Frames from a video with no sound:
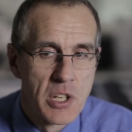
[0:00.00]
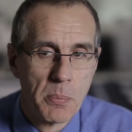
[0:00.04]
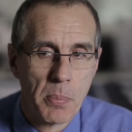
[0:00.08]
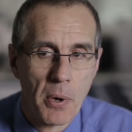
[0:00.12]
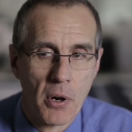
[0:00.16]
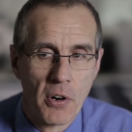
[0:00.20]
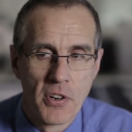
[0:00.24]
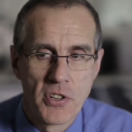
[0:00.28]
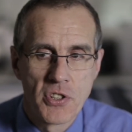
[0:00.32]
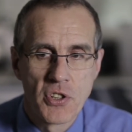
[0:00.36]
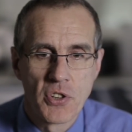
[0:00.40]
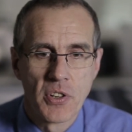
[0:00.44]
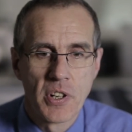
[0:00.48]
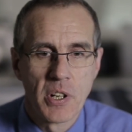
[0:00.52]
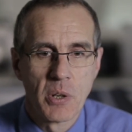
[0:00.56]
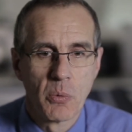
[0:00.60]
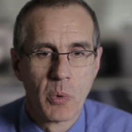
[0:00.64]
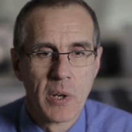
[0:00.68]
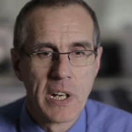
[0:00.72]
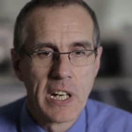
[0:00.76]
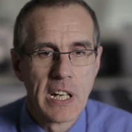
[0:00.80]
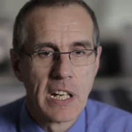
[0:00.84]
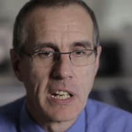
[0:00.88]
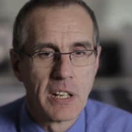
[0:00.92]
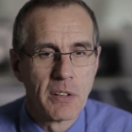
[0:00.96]
laboratory,
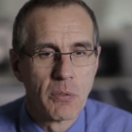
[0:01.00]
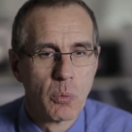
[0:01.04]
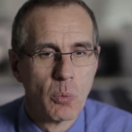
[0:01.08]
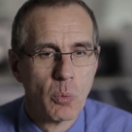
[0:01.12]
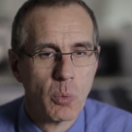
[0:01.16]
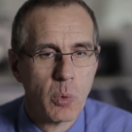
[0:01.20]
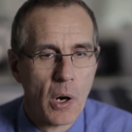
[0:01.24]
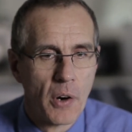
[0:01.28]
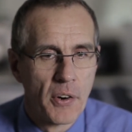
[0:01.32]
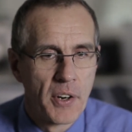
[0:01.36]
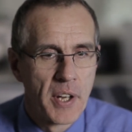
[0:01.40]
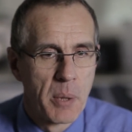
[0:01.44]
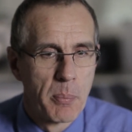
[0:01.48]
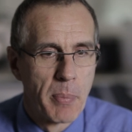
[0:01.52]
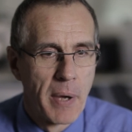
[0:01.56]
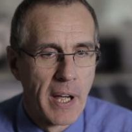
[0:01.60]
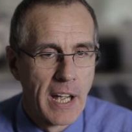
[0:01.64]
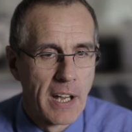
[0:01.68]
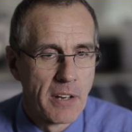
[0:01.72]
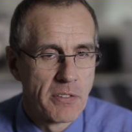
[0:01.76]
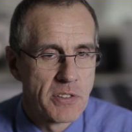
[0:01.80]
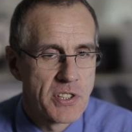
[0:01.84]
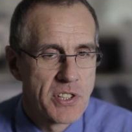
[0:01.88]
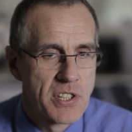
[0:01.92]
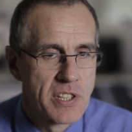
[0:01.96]
we worry
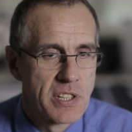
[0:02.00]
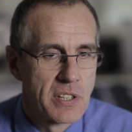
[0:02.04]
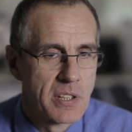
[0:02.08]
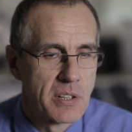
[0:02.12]
about